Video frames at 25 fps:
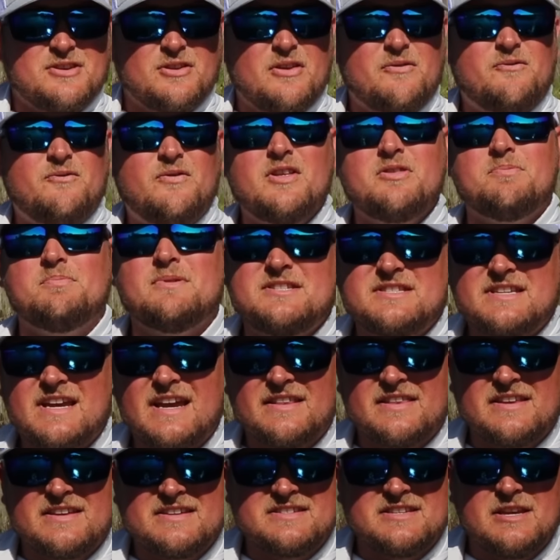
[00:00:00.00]
the fifth
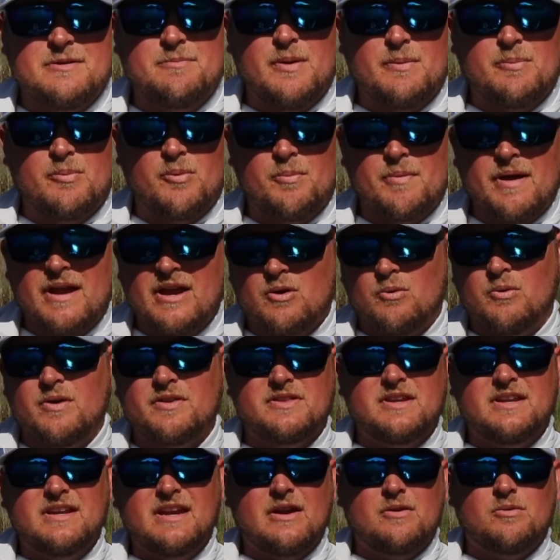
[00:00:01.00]
mistake that I see people make with
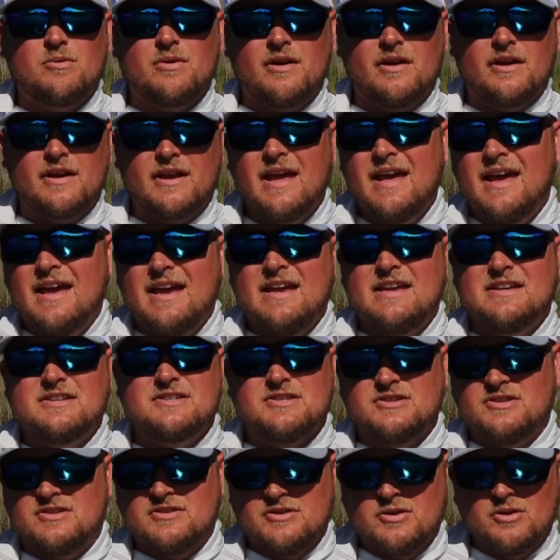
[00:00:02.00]
the Ned rig
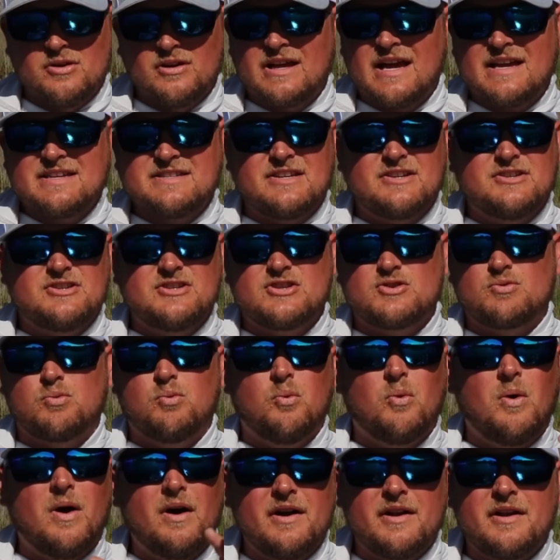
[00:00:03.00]
is utilizing just
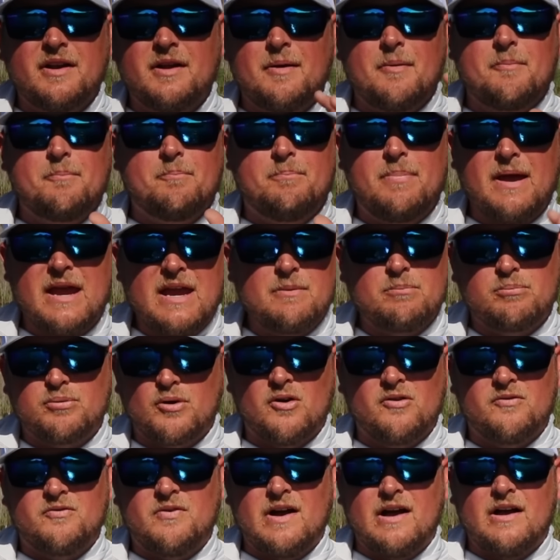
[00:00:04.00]
one bait
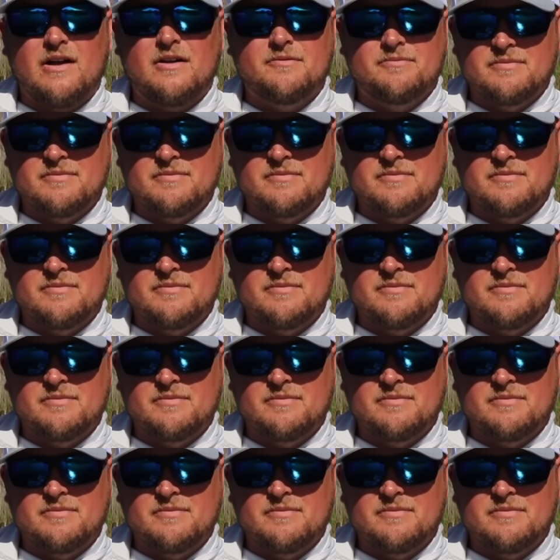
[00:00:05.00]
profile.